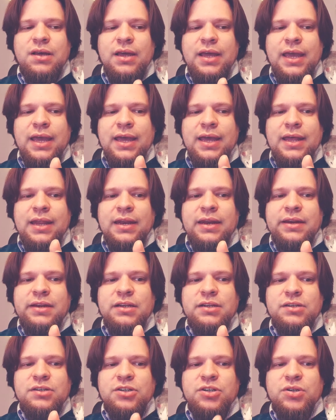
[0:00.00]

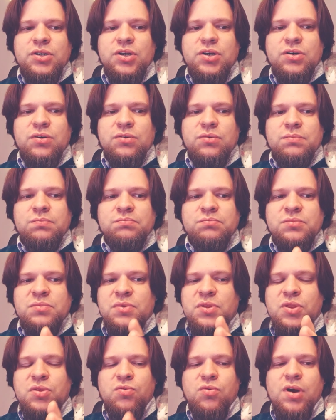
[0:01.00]
and you know,
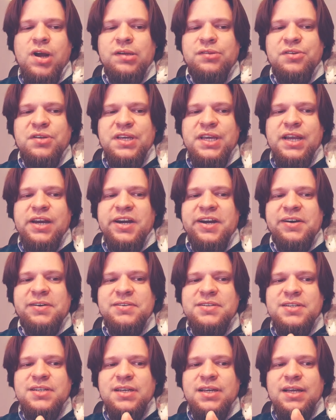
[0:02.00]
throughout the
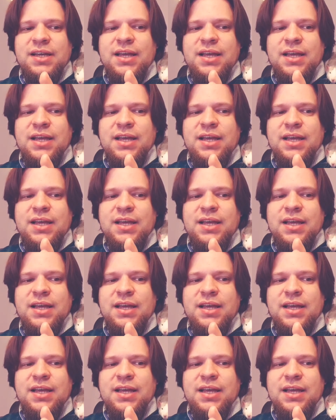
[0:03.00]
years,